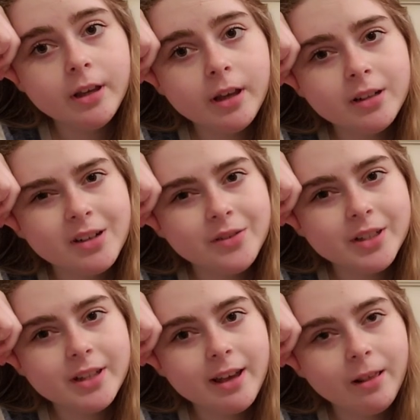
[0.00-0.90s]
And
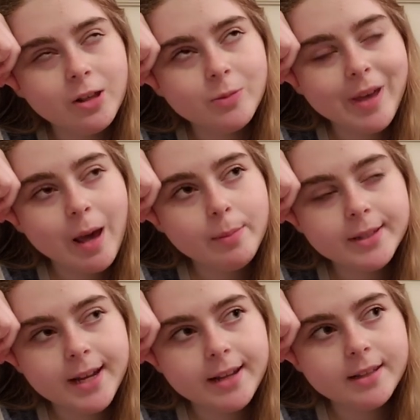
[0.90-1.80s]
obviously I lost my
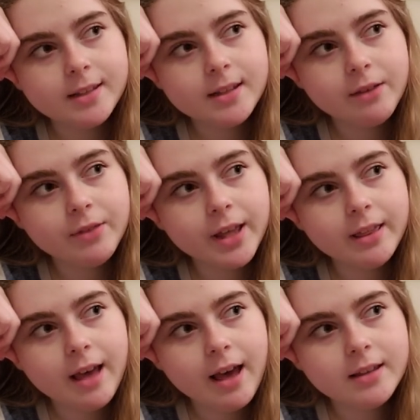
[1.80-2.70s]
appetite and stuff like
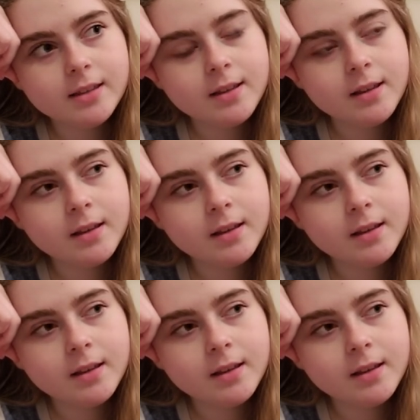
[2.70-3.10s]
that.